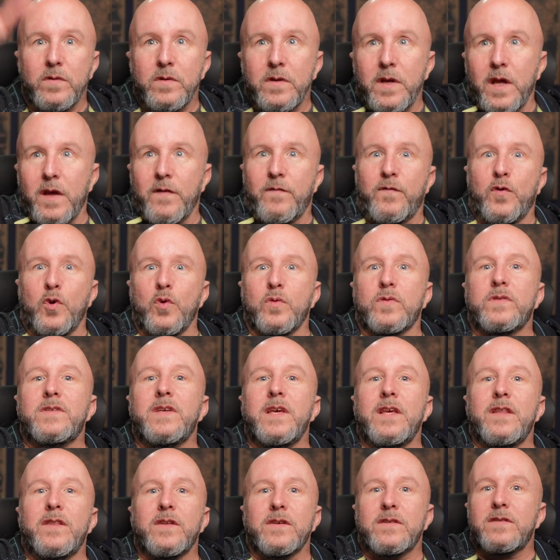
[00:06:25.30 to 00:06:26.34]
If you
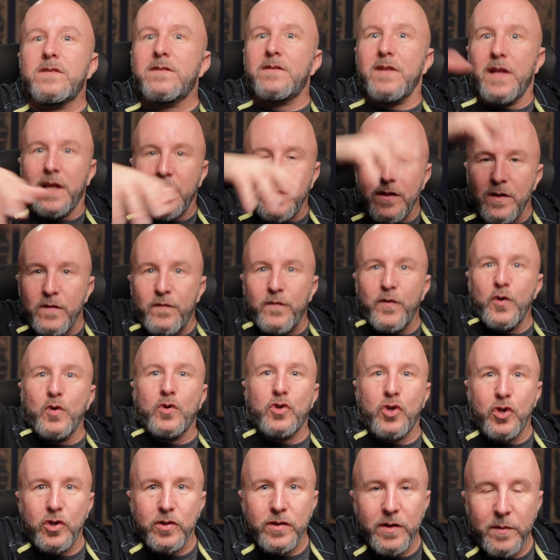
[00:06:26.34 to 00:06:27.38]
see this in the
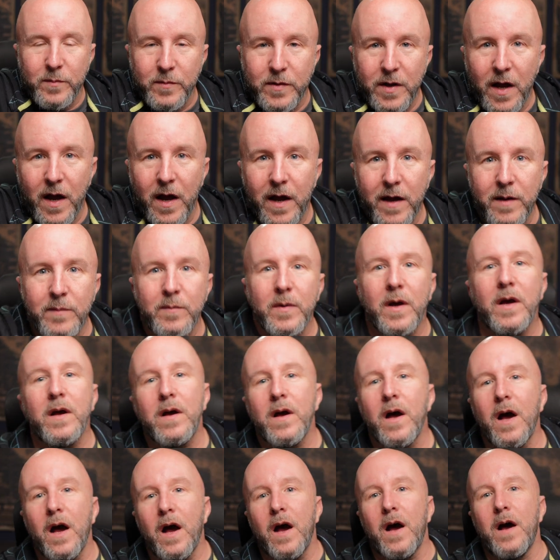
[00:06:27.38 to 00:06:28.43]
future sometime,
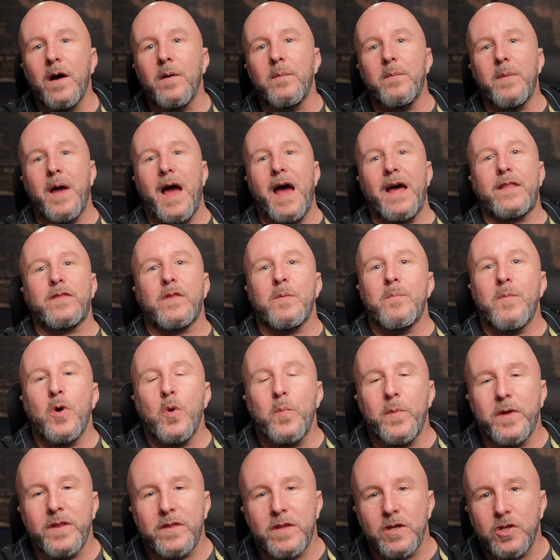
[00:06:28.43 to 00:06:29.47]
at the
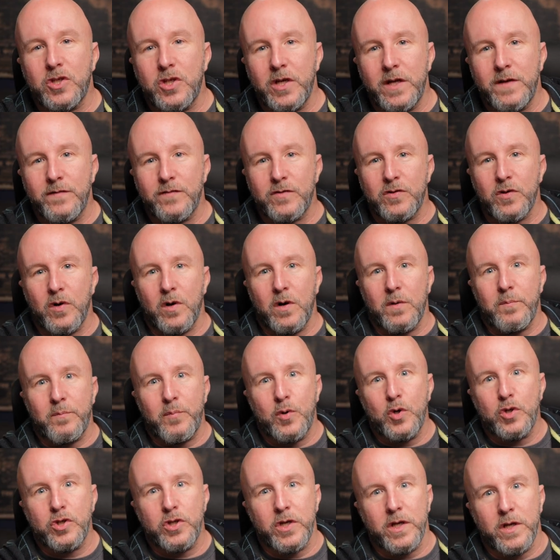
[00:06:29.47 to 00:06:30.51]
moment the Chiefs are
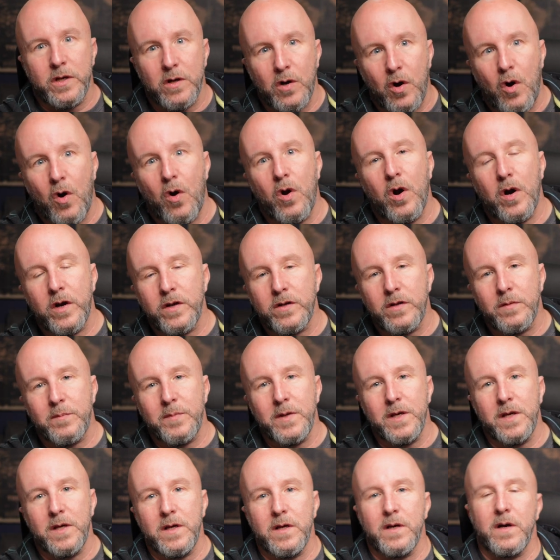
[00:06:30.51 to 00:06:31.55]
pushing hard to
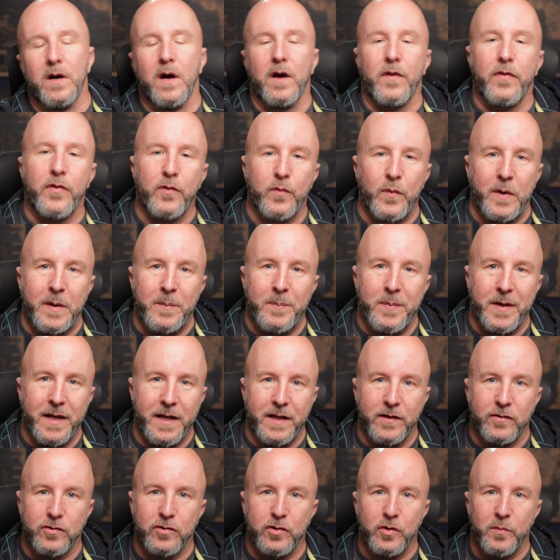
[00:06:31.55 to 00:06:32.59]
be a
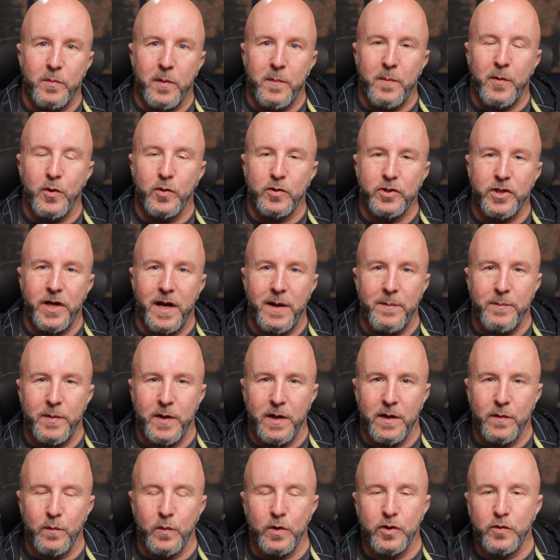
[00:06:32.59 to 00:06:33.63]
three-peat Super Bowl
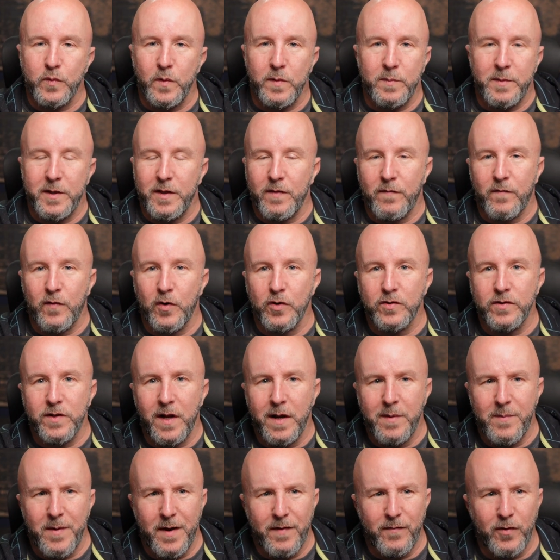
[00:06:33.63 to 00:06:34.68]
champion, which would be the first
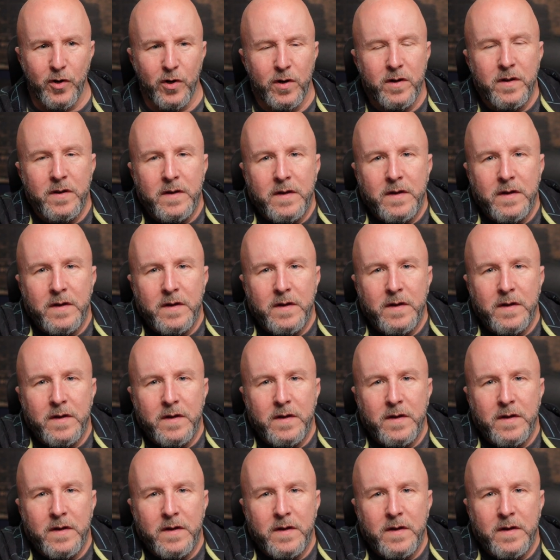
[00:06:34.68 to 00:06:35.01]
time ever,